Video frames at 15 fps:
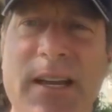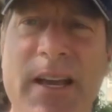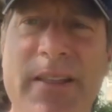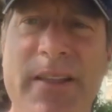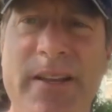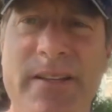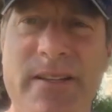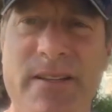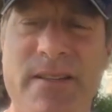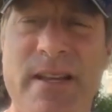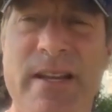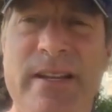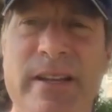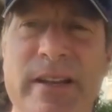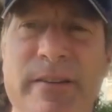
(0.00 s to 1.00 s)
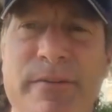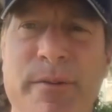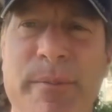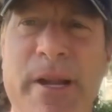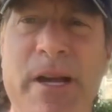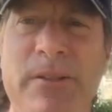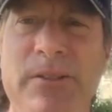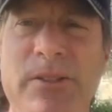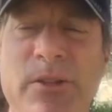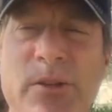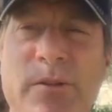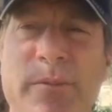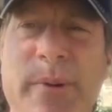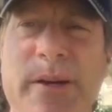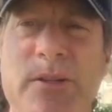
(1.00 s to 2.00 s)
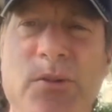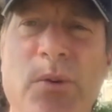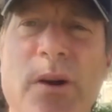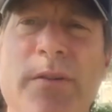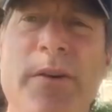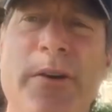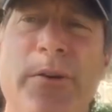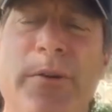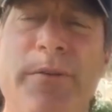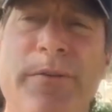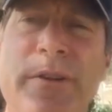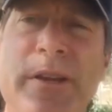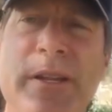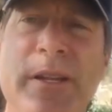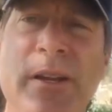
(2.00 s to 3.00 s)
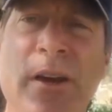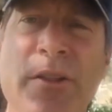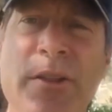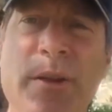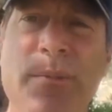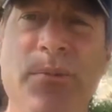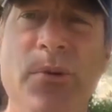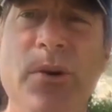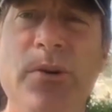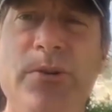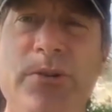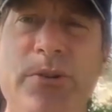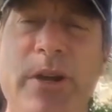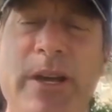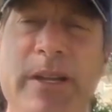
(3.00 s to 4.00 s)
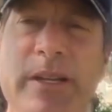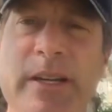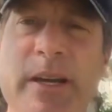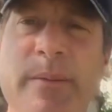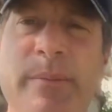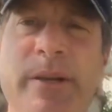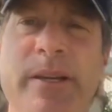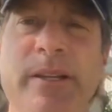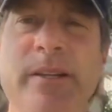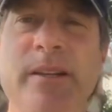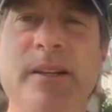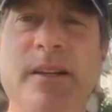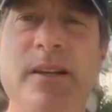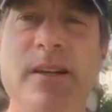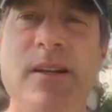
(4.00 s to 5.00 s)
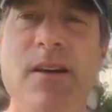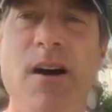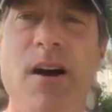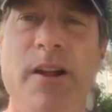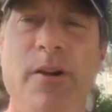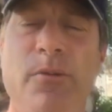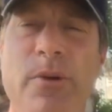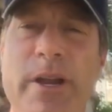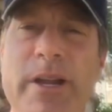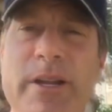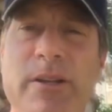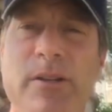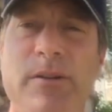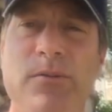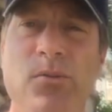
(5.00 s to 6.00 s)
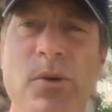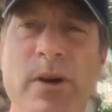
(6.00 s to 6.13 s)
and then descending from an altitude of about 1,200 feet. And on the approach, you had to come in on a radial of